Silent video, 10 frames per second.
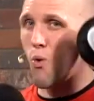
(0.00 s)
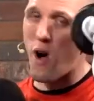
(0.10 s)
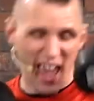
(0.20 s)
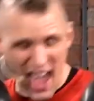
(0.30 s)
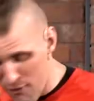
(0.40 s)
want
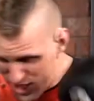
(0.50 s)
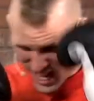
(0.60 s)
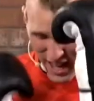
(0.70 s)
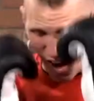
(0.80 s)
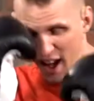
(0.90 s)
to ever
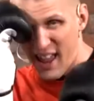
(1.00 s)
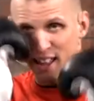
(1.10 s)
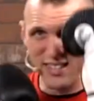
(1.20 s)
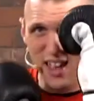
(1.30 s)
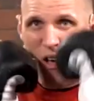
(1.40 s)
take our
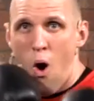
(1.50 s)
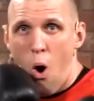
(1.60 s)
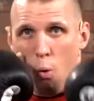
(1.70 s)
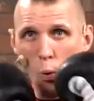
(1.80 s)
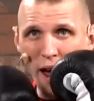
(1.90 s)
hands
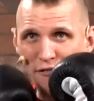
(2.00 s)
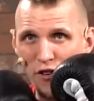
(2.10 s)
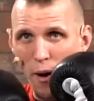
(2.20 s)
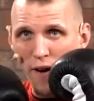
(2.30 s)
away from our